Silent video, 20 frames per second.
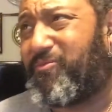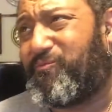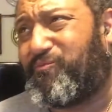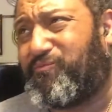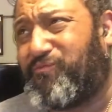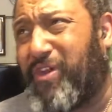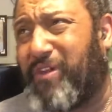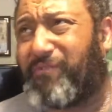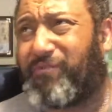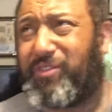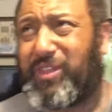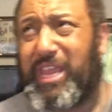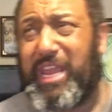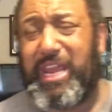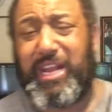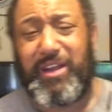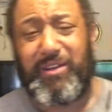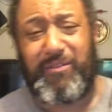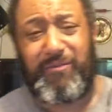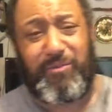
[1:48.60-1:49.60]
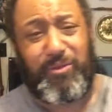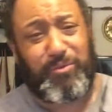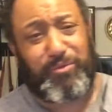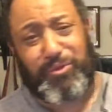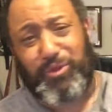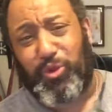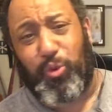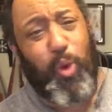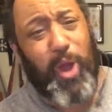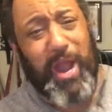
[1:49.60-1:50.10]
15,
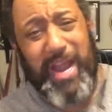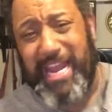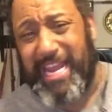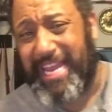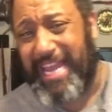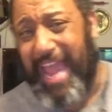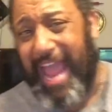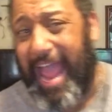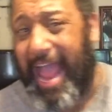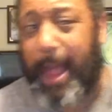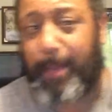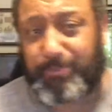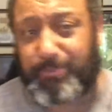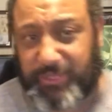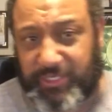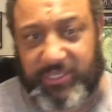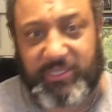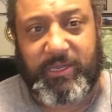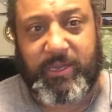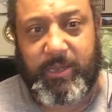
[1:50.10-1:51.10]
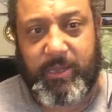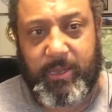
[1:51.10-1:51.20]
20 caps.